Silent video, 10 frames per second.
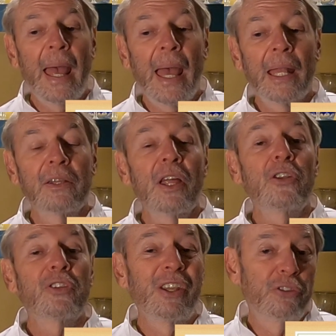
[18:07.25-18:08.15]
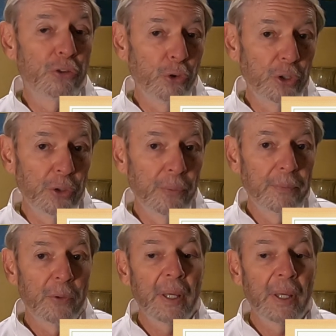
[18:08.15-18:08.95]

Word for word: and Tentsuyu.